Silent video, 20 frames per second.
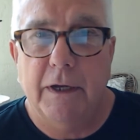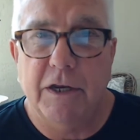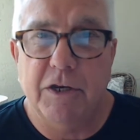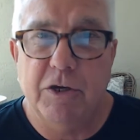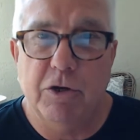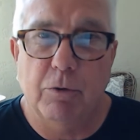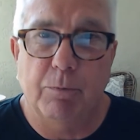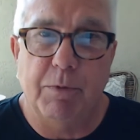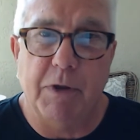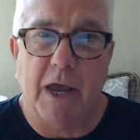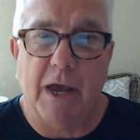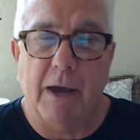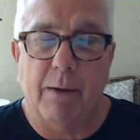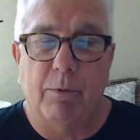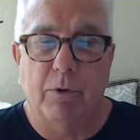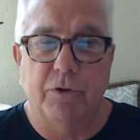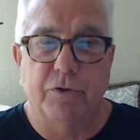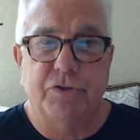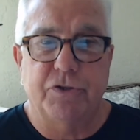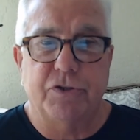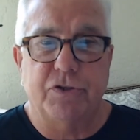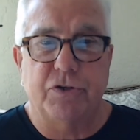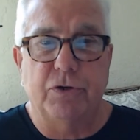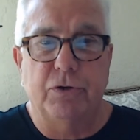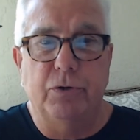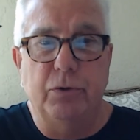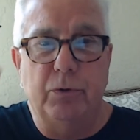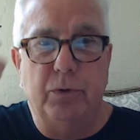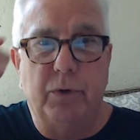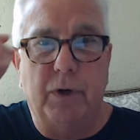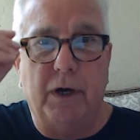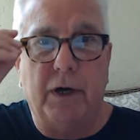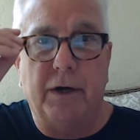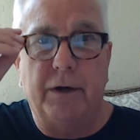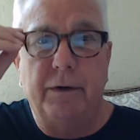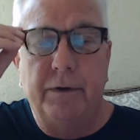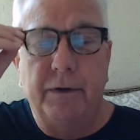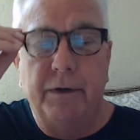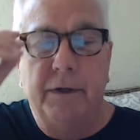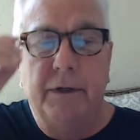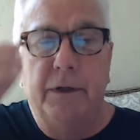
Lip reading: and you'll be able to